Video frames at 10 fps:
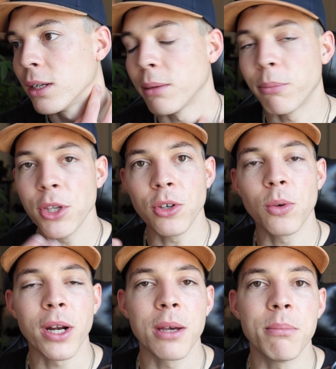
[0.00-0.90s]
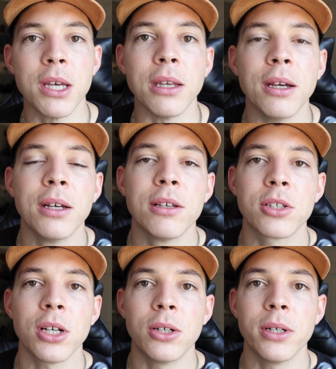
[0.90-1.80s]
But you know what I mean.
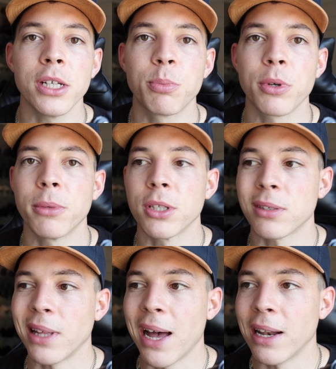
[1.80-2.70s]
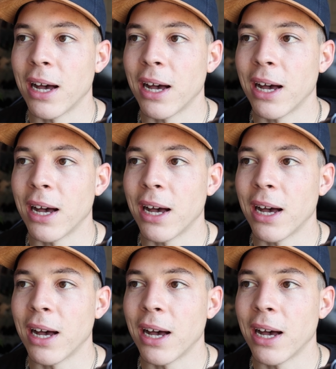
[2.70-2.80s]
So it's pretty much that.